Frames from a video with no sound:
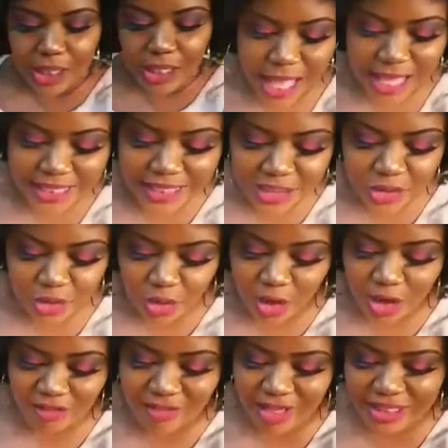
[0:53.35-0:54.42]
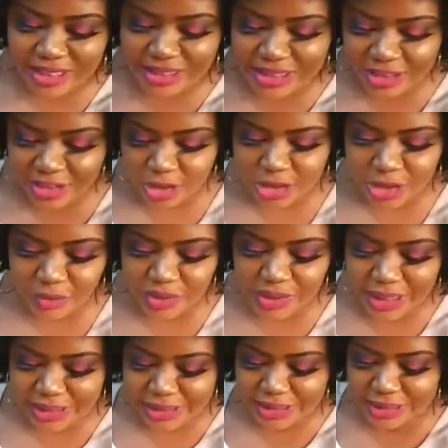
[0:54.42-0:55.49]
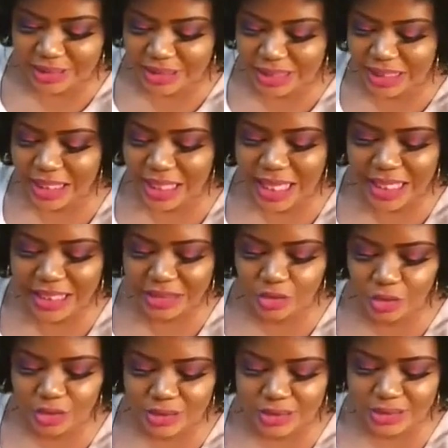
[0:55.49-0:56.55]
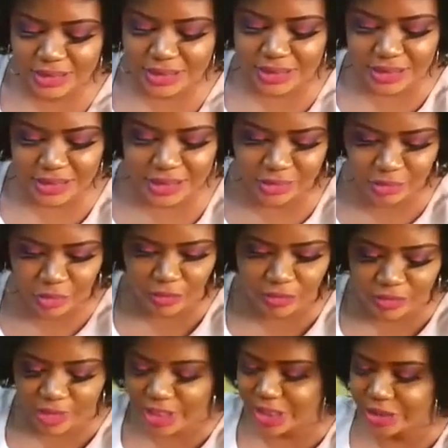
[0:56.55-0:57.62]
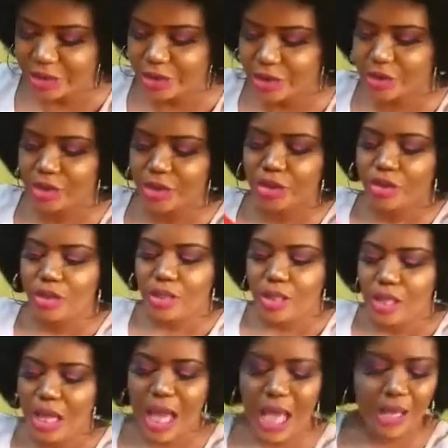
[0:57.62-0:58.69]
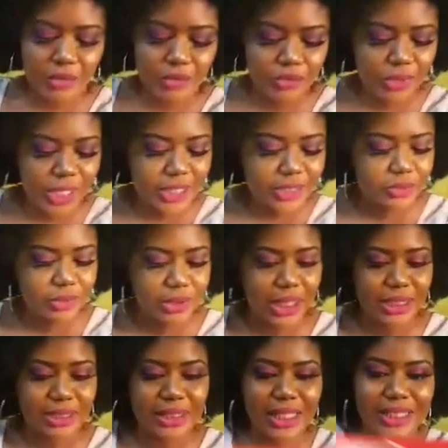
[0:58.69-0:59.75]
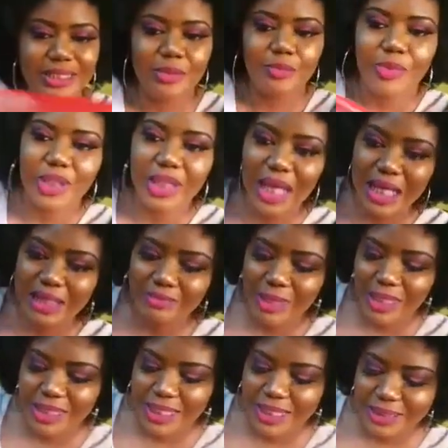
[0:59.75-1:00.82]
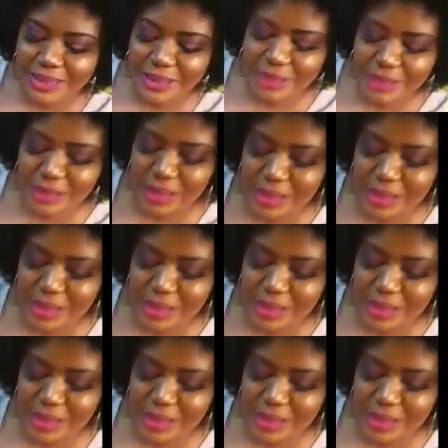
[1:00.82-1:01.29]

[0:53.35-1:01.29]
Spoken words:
I need to cover this in such a way that the client doesn't see this rough edge. How do I do that? I simply add my lining. The